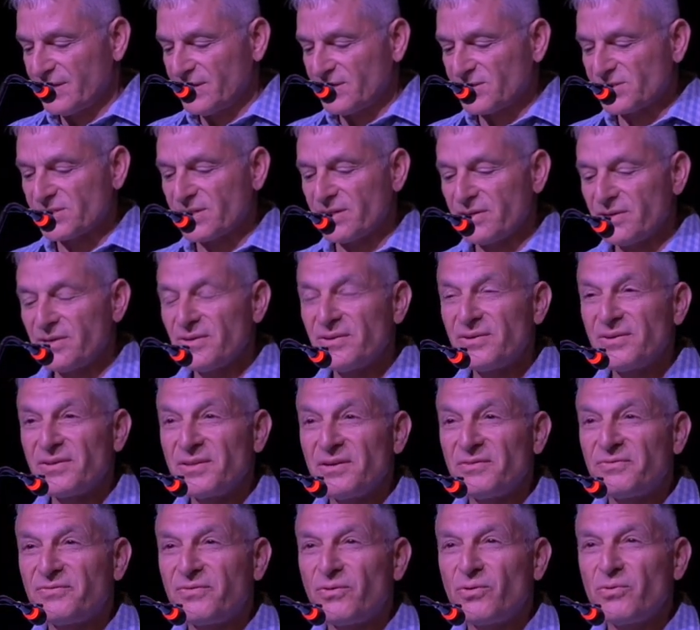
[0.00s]
So the
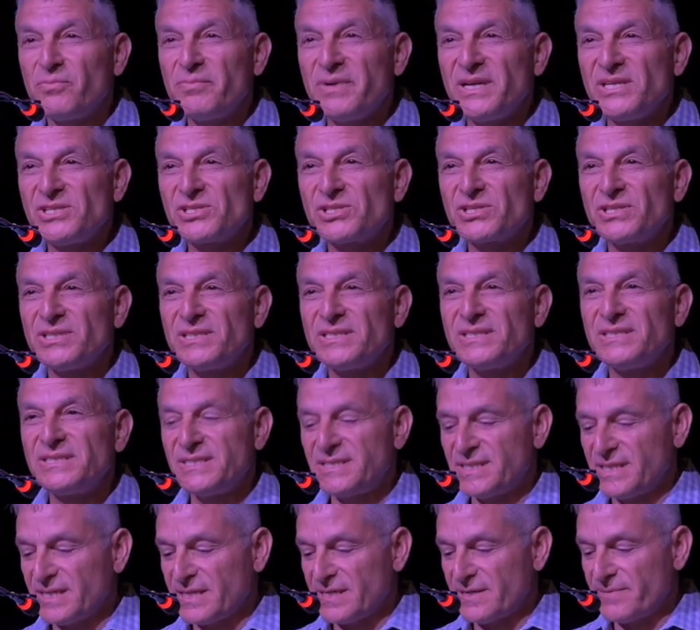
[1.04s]

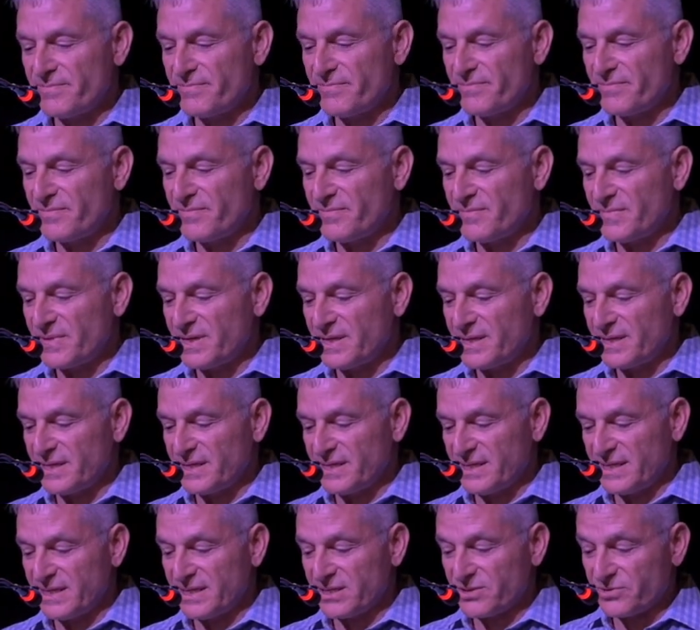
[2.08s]
aforementioned
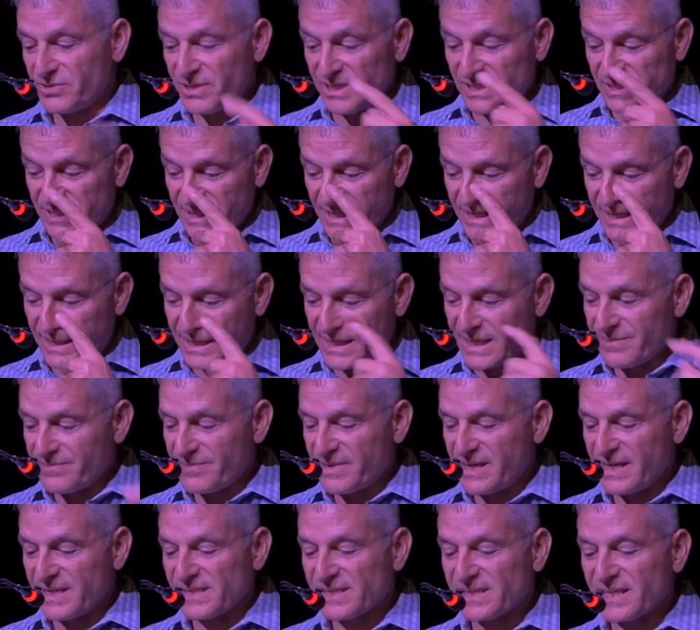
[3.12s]
increased income
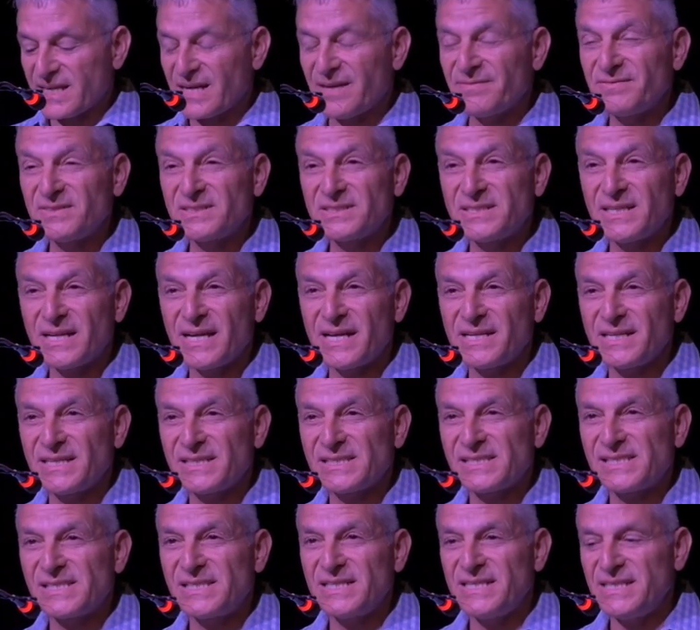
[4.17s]
has covered and
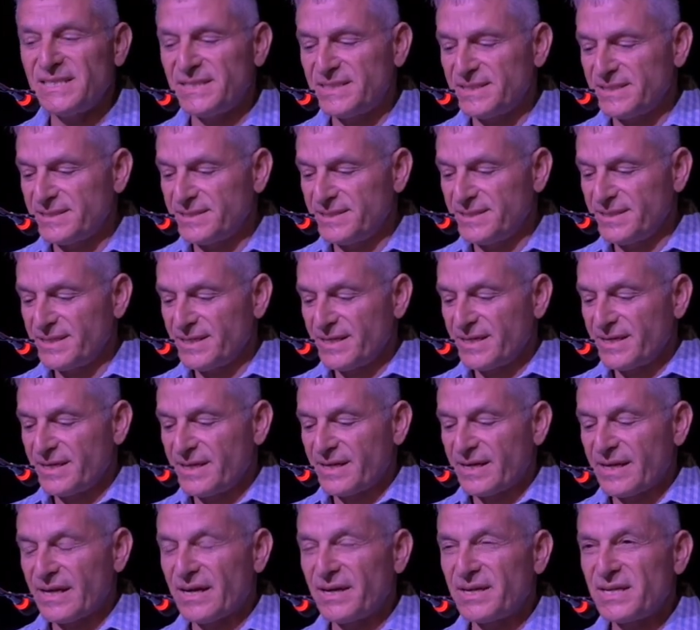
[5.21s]
exceeded
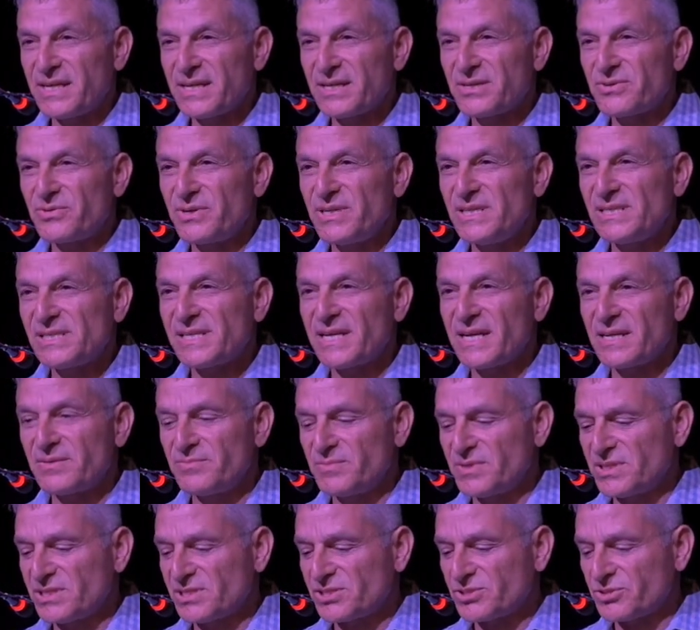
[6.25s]
our increased
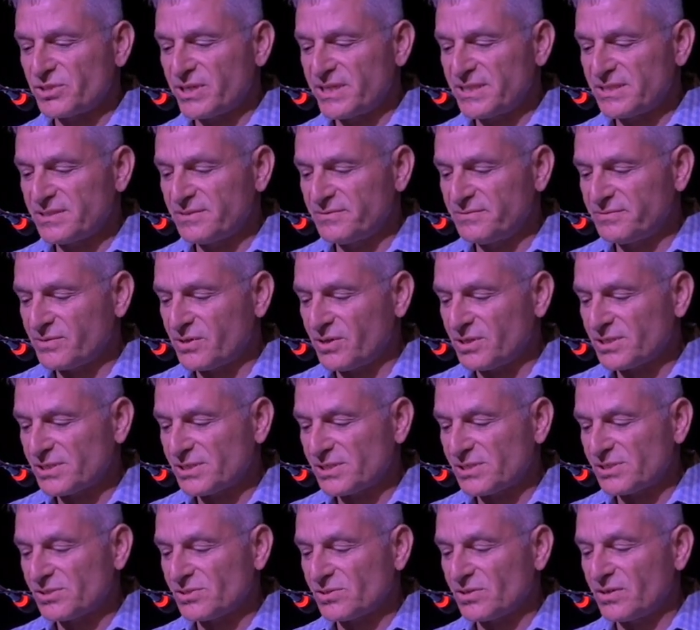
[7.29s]
administrative
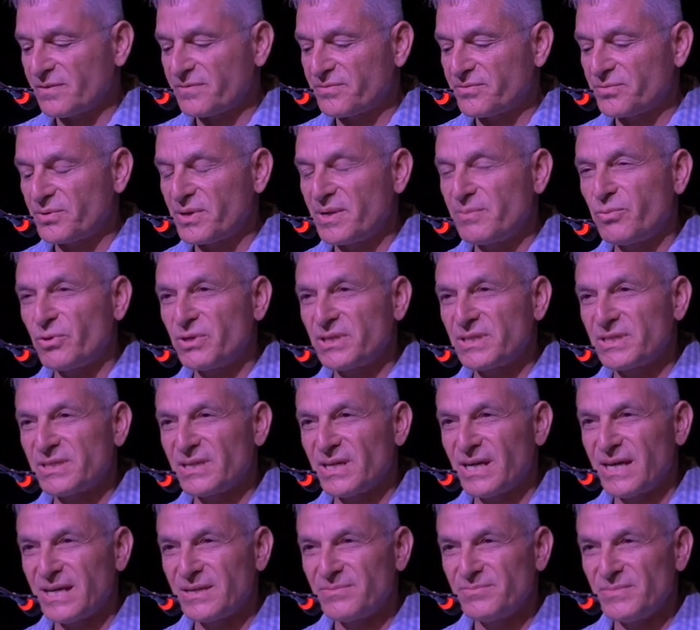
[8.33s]
costs of
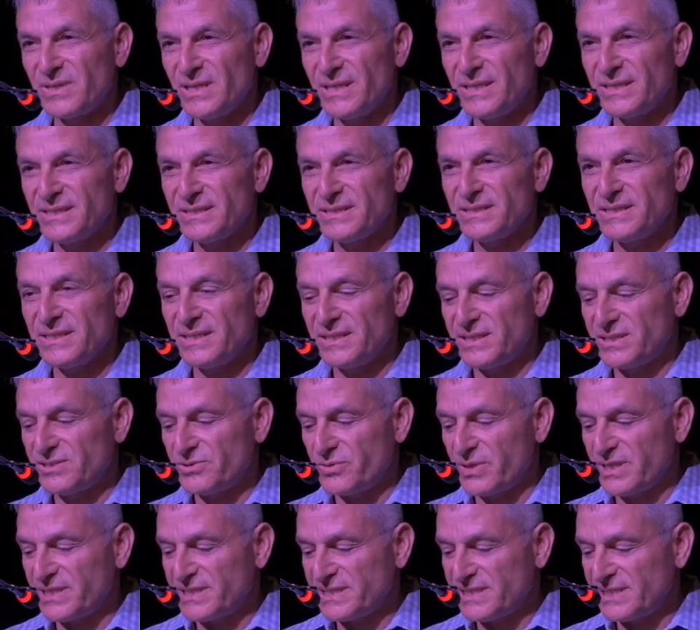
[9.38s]
3.9 million in
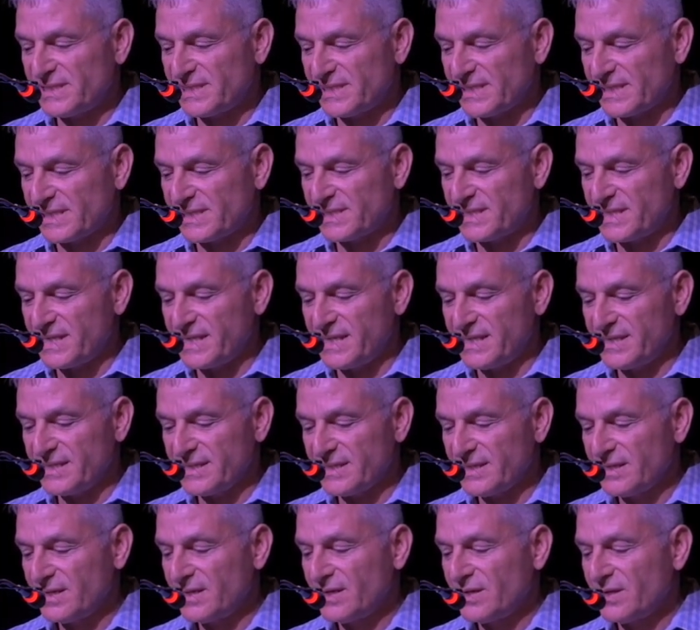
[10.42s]

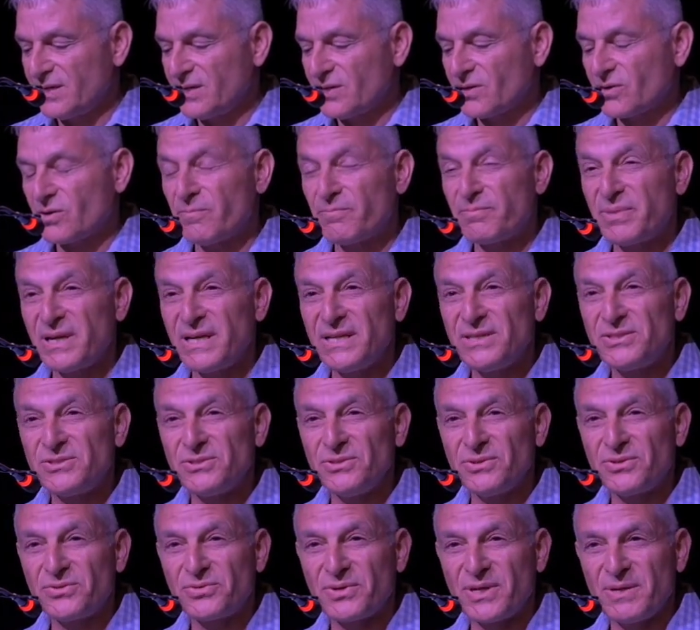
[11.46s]
2016 compared
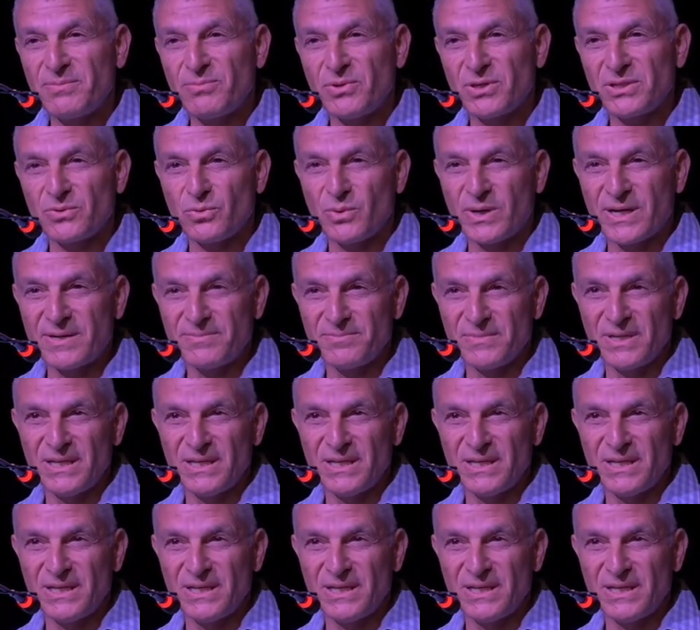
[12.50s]
to 3.1